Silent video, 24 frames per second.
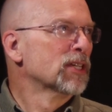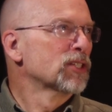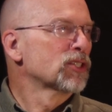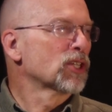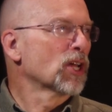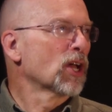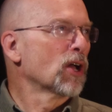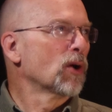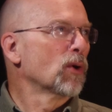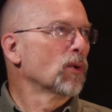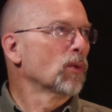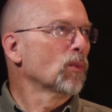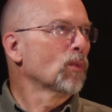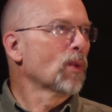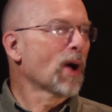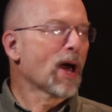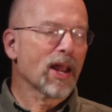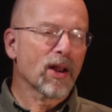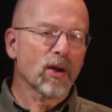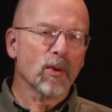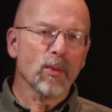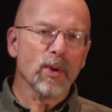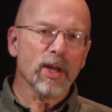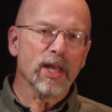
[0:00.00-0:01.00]
So
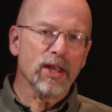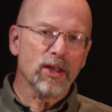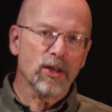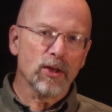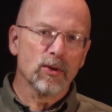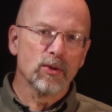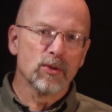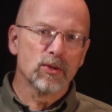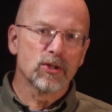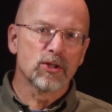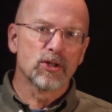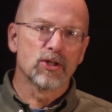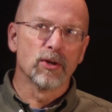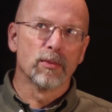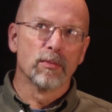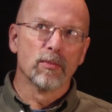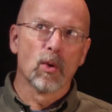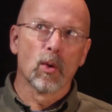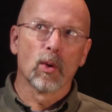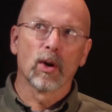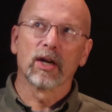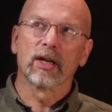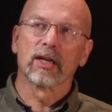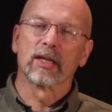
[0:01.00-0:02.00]
why don't we use
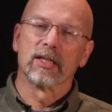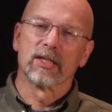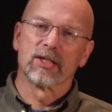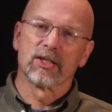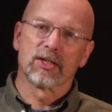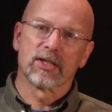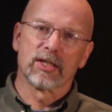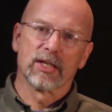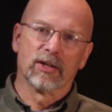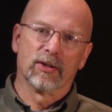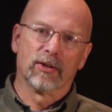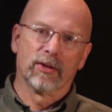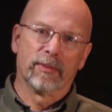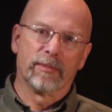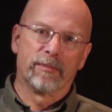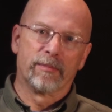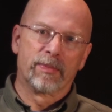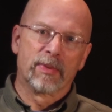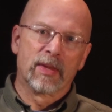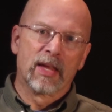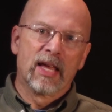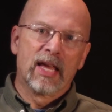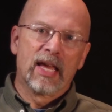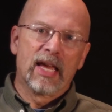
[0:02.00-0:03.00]
DeMorgan's theorem